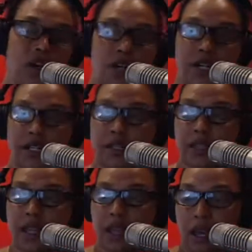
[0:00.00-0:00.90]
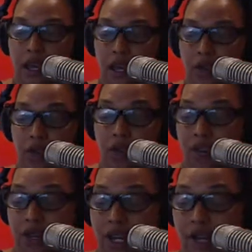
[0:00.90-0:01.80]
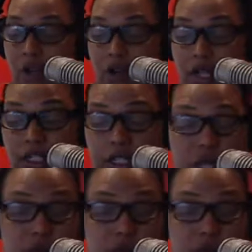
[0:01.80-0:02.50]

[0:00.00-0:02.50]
cards, grocery gift cards